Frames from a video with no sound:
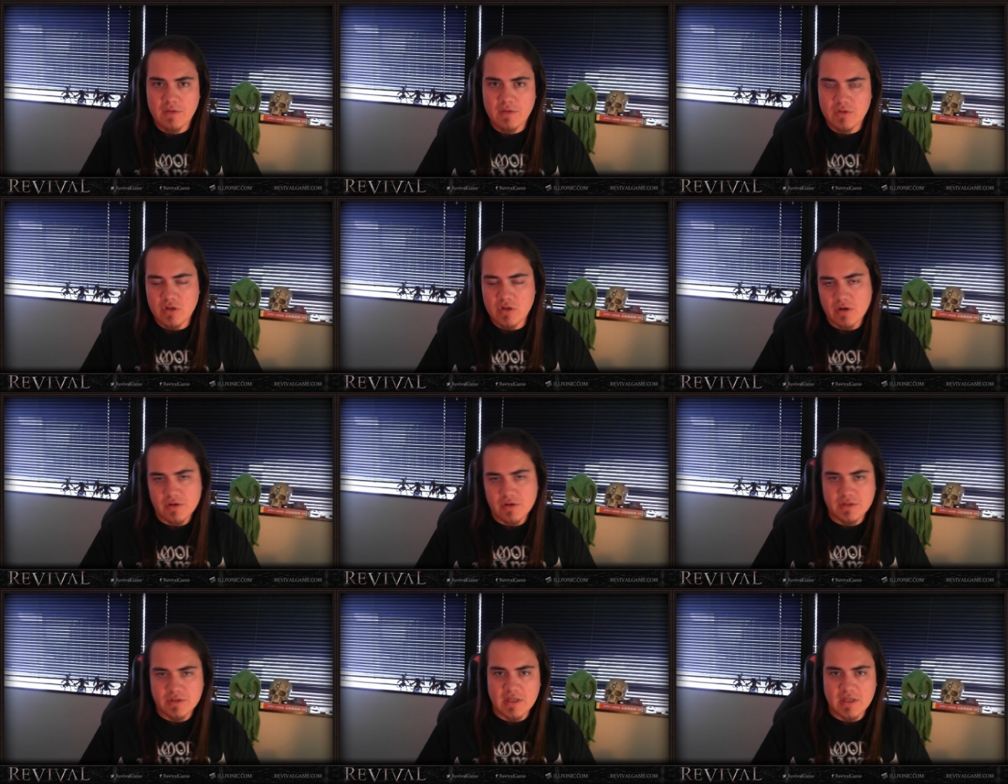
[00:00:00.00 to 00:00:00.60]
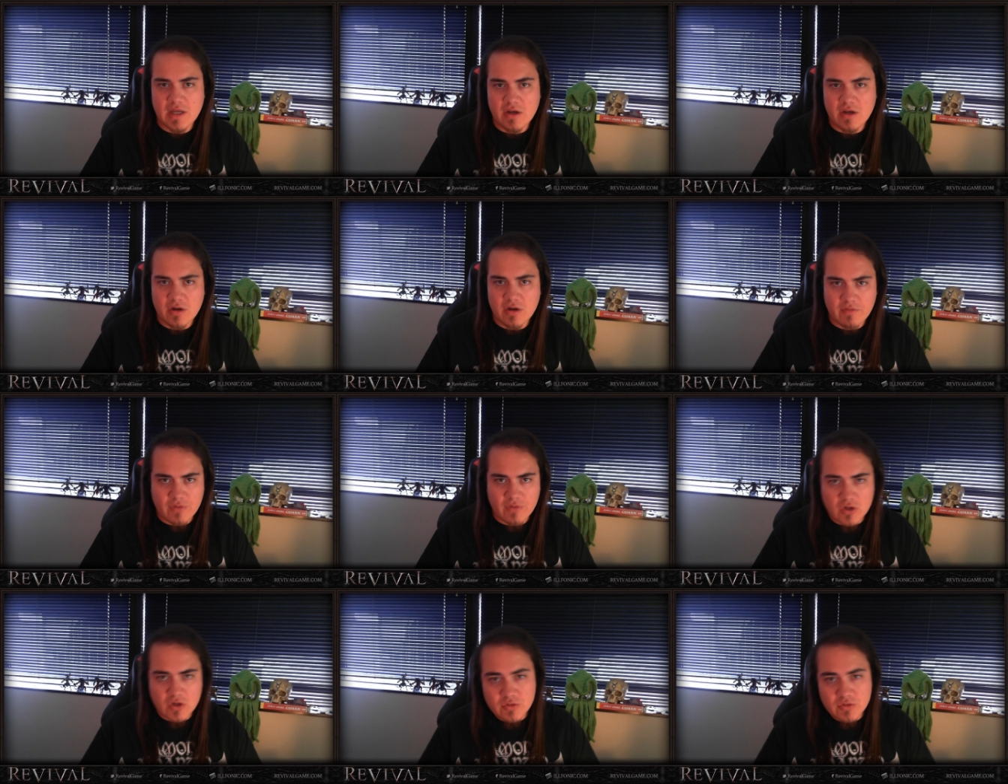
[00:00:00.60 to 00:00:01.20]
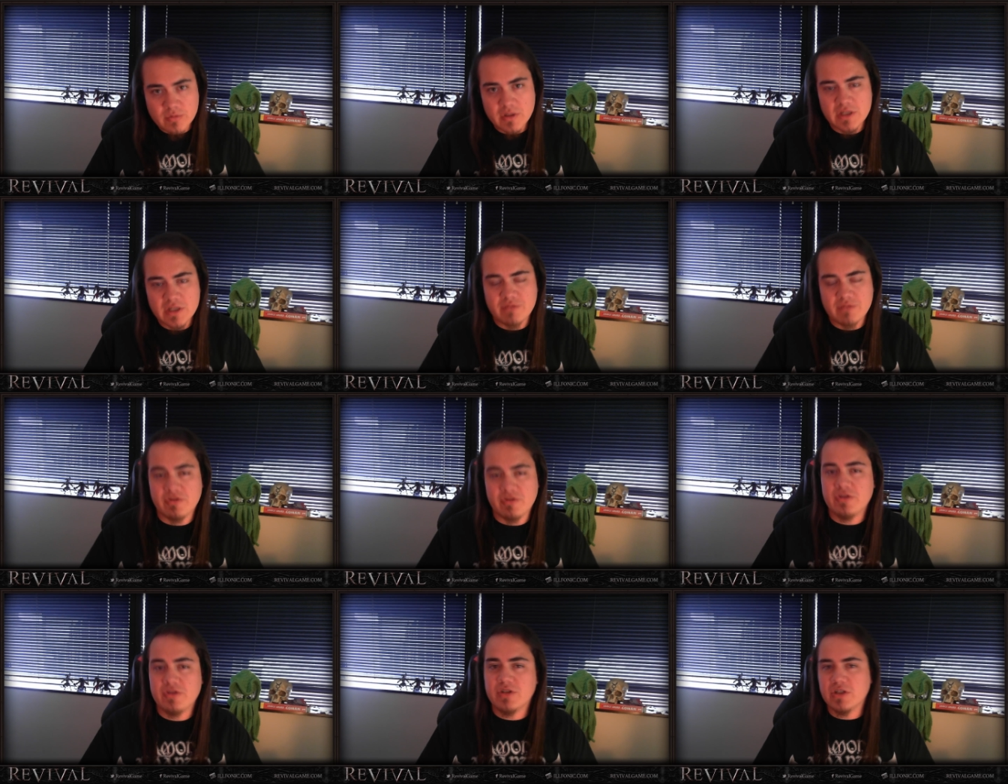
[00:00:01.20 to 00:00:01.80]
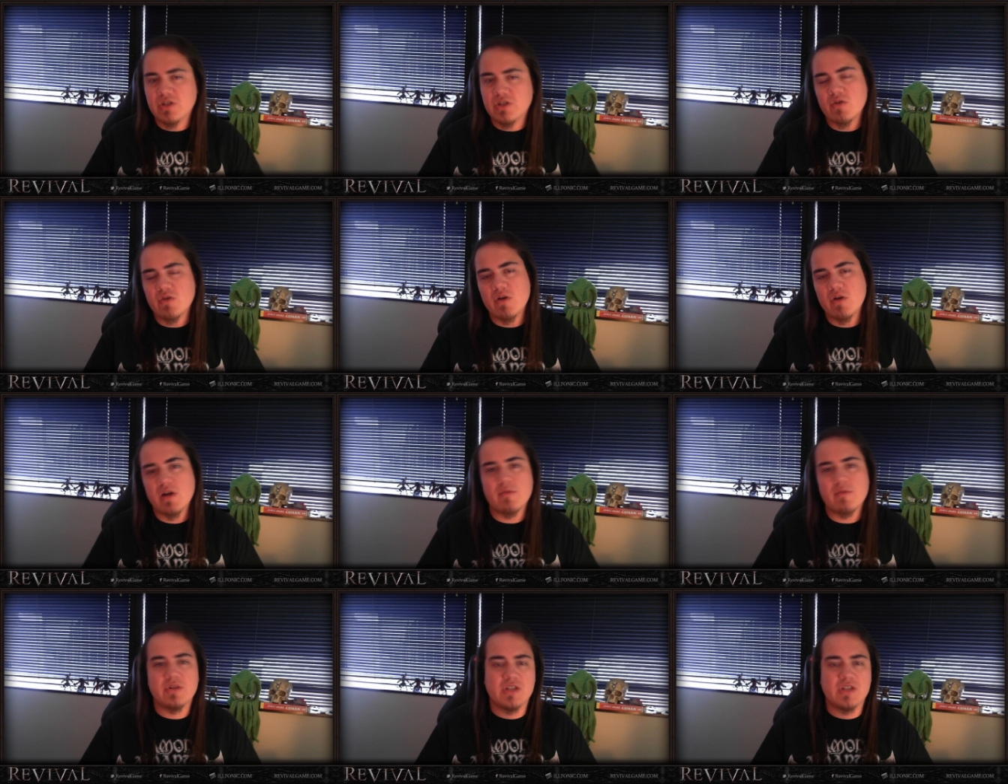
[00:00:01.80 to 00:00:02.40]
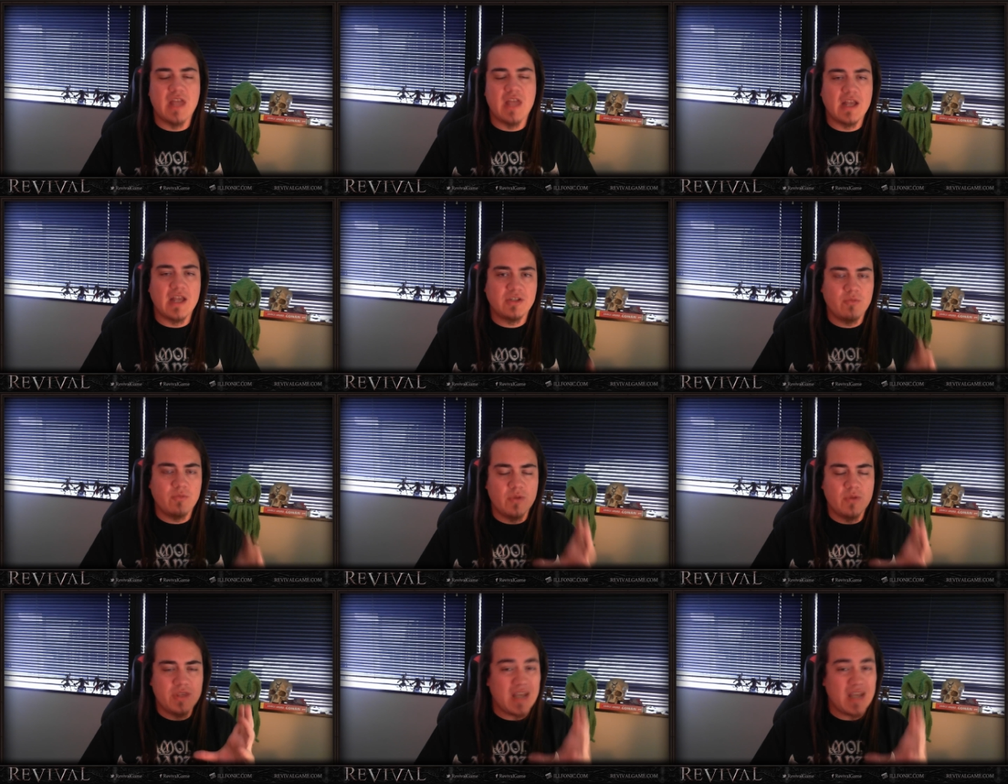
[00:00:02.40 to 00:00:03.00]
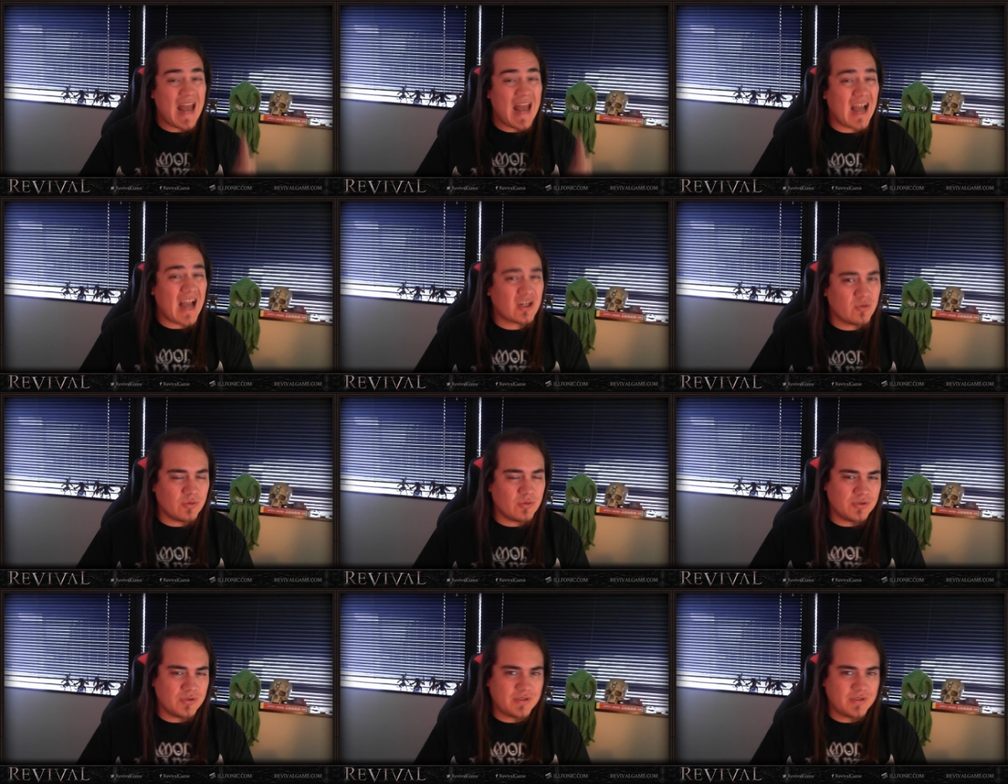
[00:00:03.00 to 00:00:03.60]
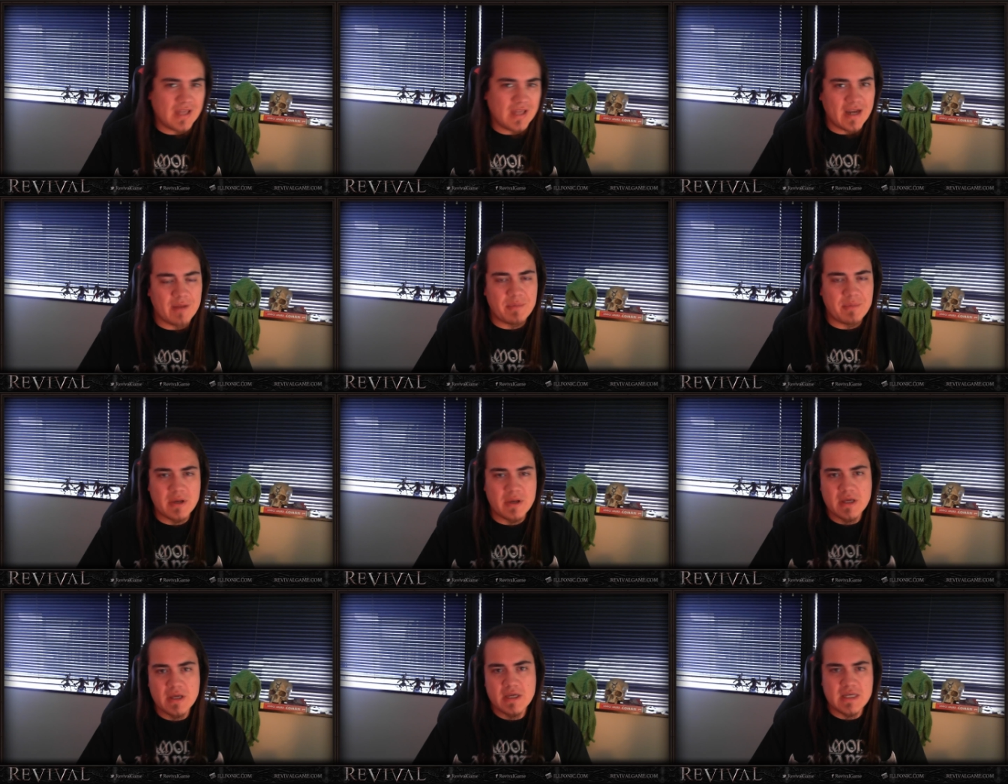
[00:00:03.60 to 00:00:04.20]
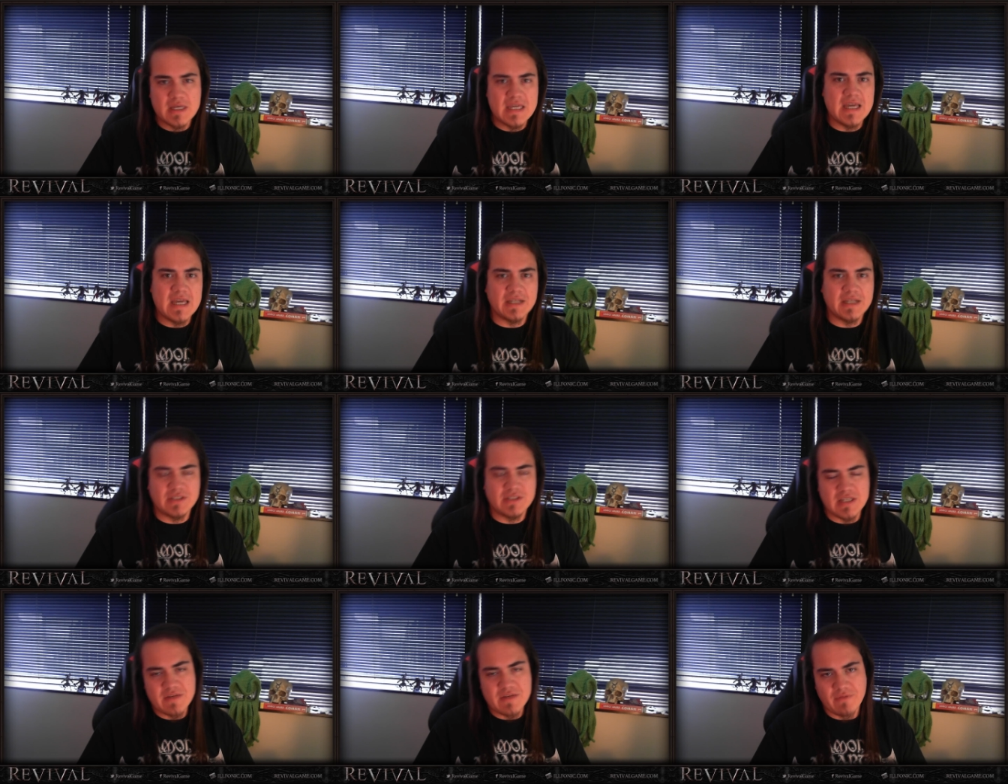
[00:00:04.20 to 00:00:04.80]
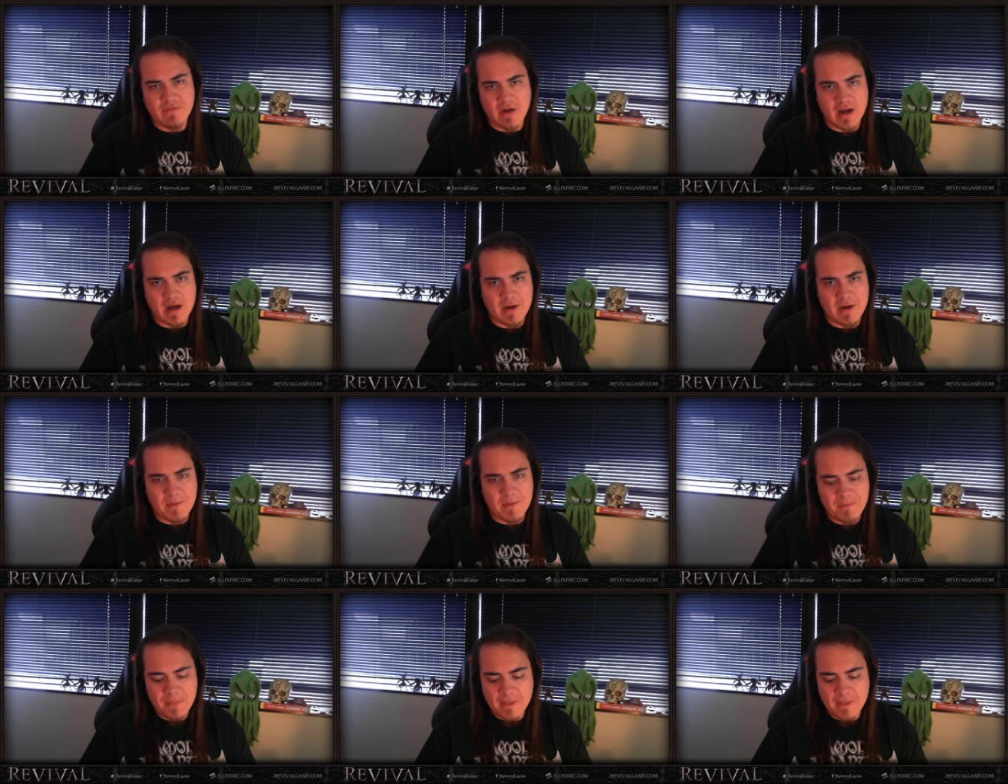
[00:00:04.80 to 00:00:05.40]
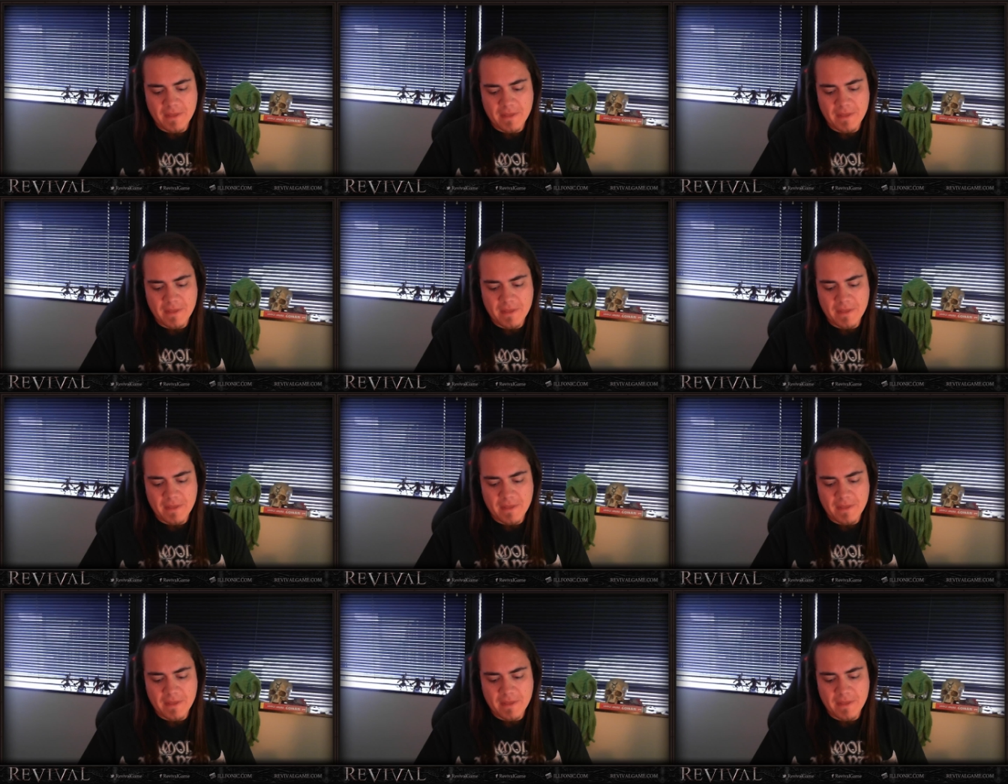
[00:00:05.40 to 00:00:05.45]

If You notice that on our first release, we're using a torrent which an with an actual setup exe file.